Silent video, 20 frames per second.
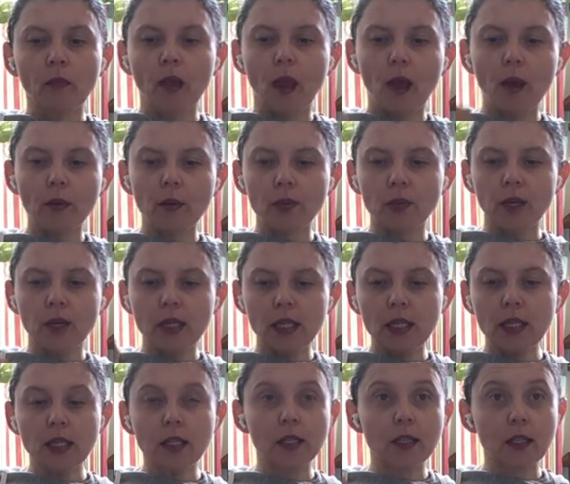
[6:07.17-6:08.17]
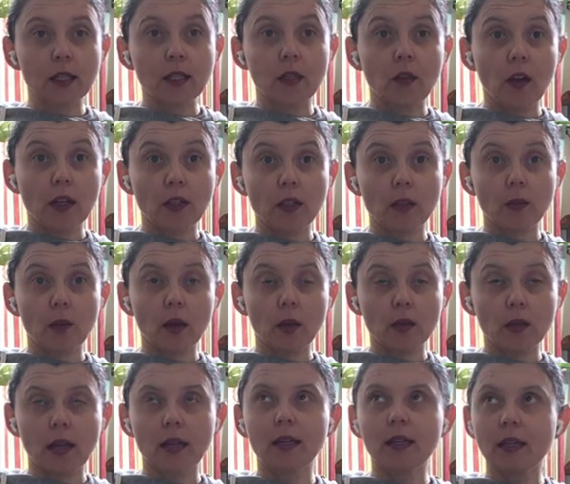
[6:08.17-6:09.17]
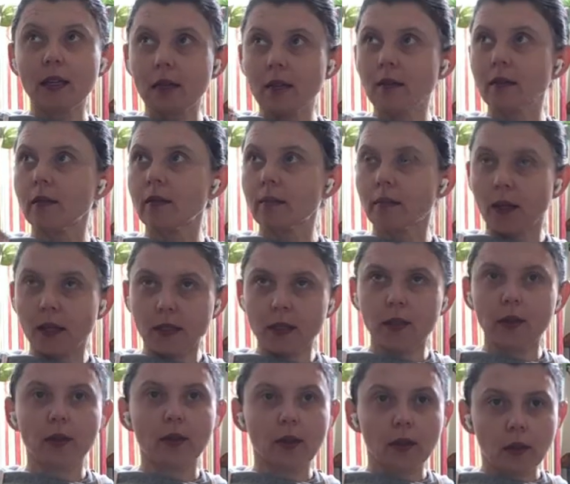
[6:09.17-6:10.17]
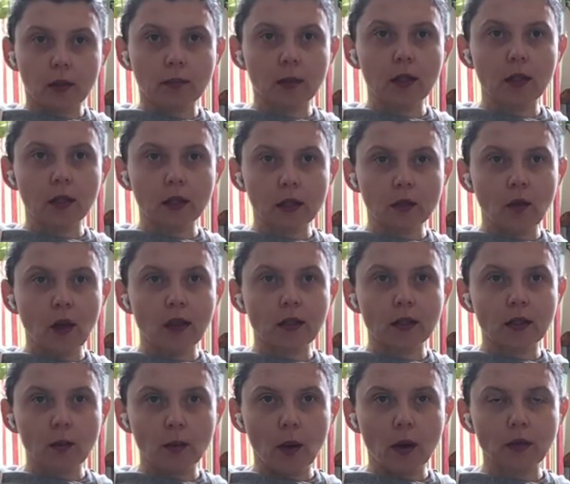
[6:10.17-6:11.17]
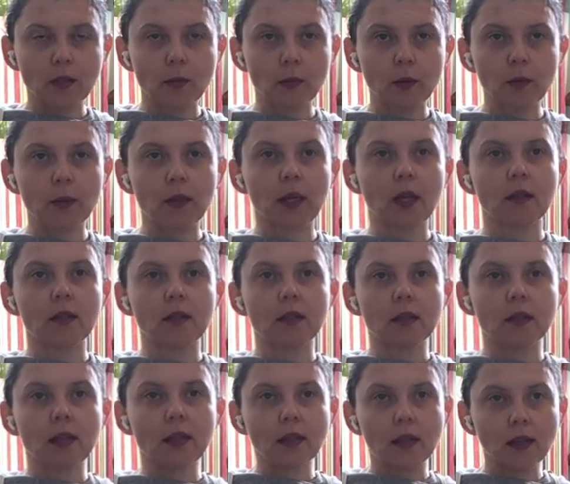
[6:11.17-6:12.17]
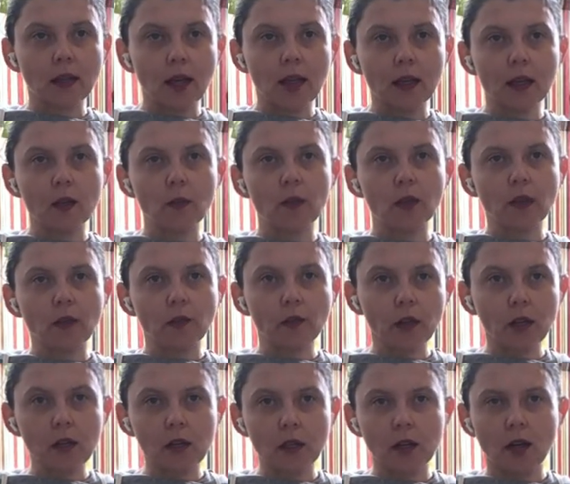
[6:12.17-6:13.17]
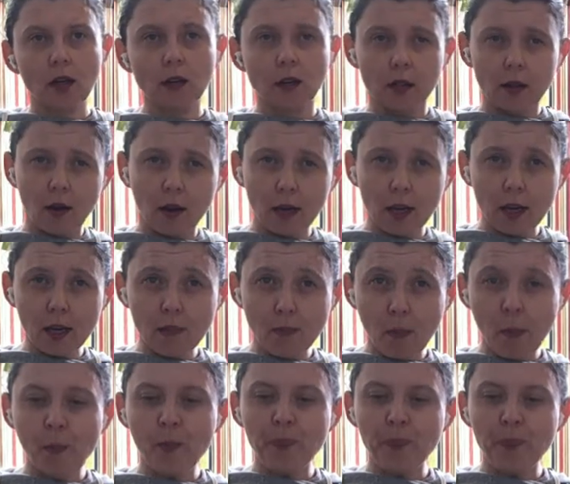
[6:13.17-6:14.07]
I would try to eat it as fast as eat my cereal and milk as fast as possible because I didn't like it when the flakes got soggy.